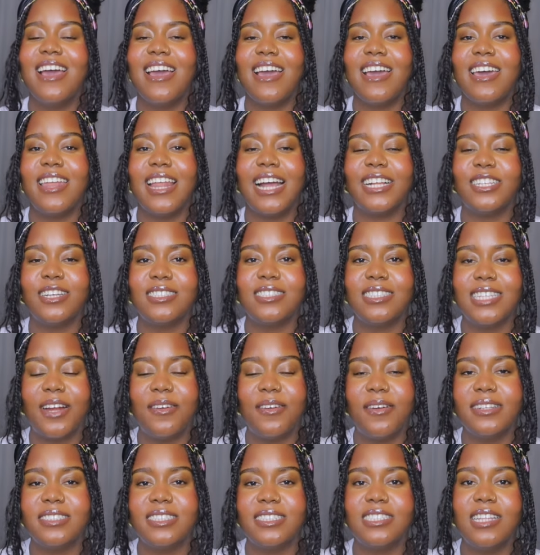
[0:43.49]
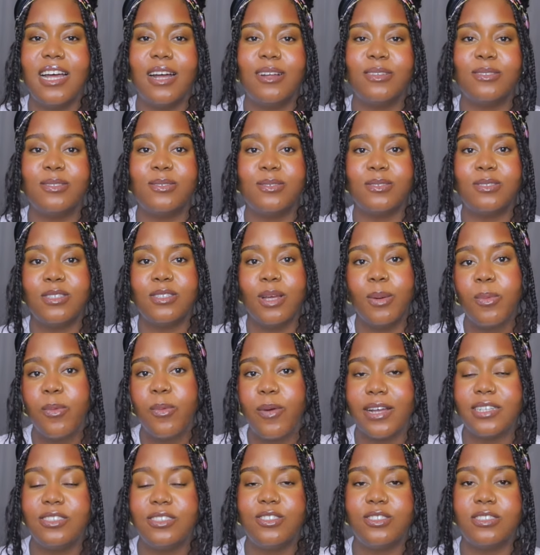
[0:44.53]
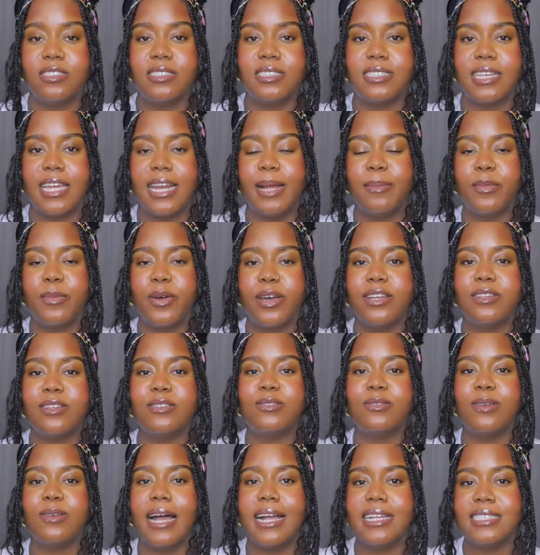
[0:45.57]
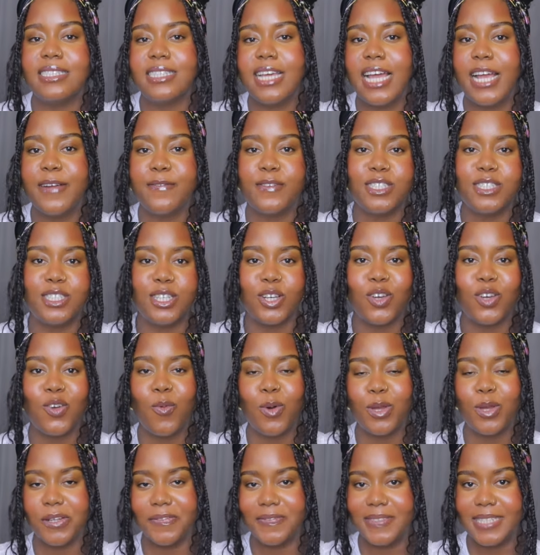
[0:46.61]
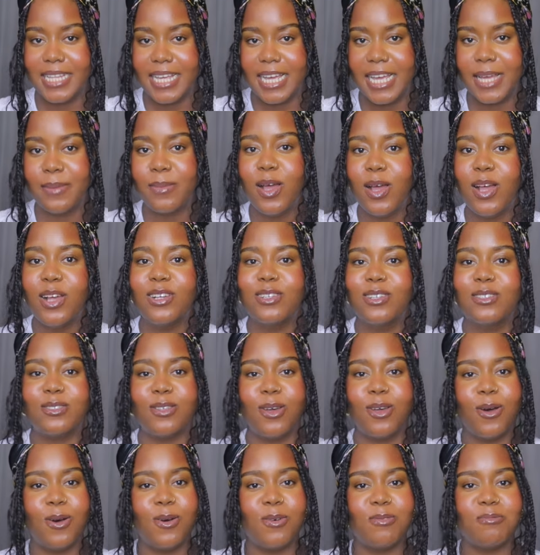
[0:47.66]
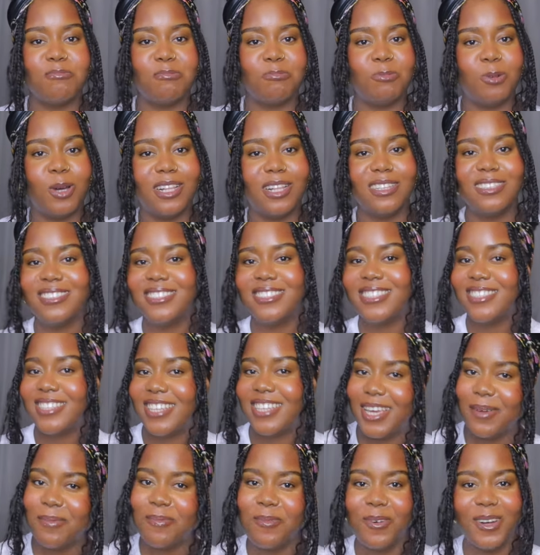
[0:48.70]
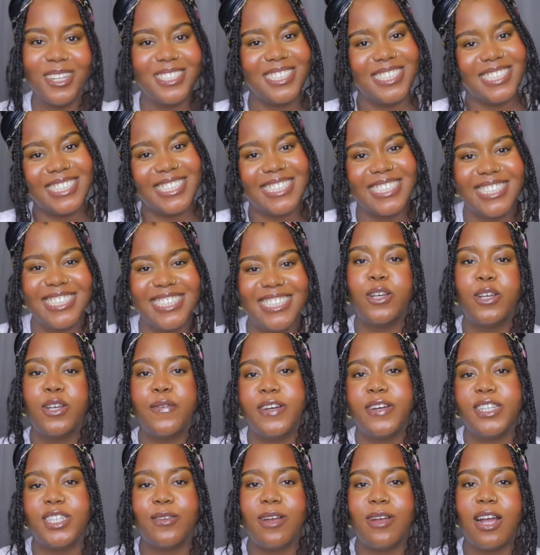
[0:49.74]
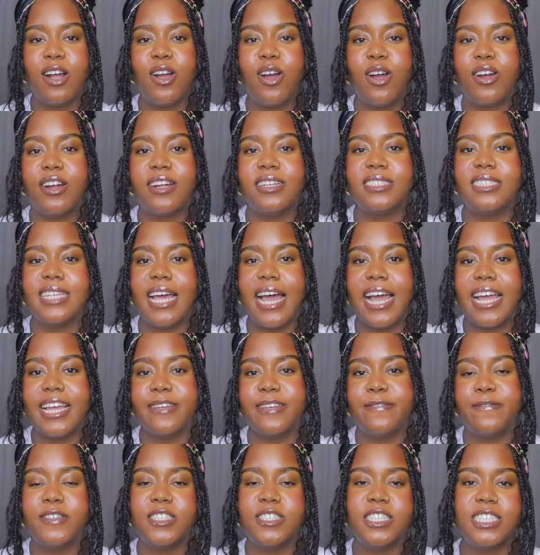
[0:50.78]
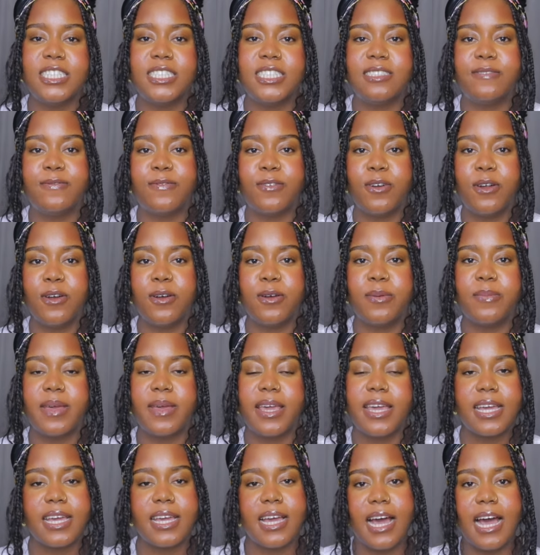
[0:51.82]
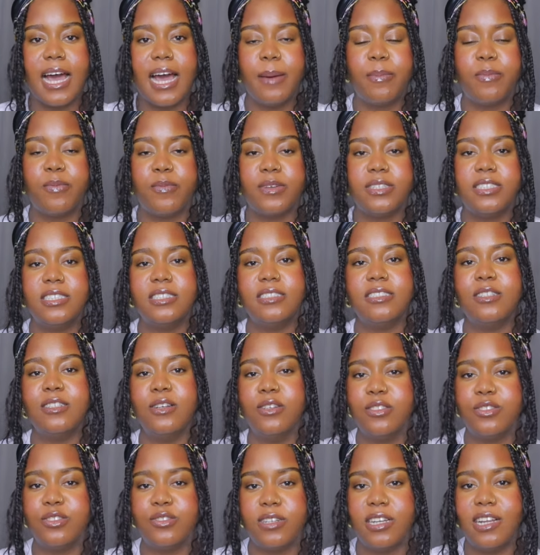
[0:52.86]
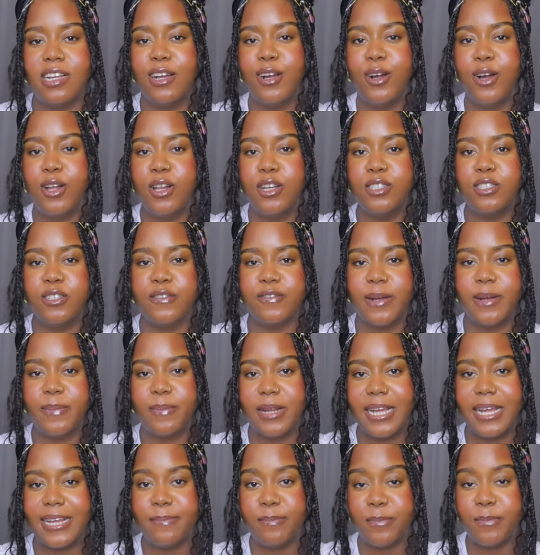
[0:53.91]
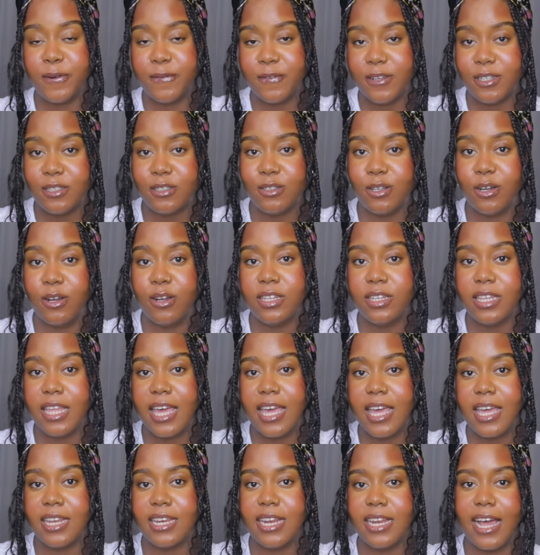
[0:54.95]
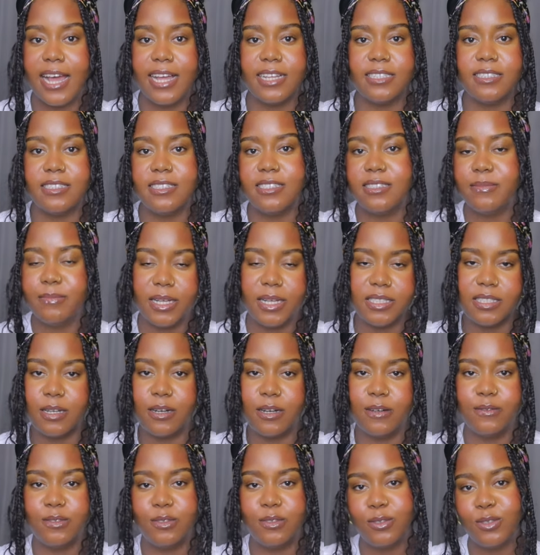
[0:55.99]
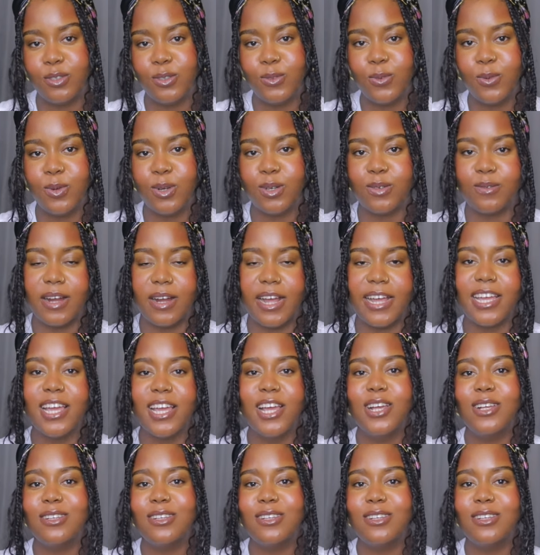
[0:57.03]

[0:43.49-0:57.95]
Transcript: And I just narrowed it down to some questions and I'm going to answer every single one of them. So, well, keep watching. So for the record, I finished from ACAP, which is the Australian College of Applied Profession, and I did Master of Social Work, right?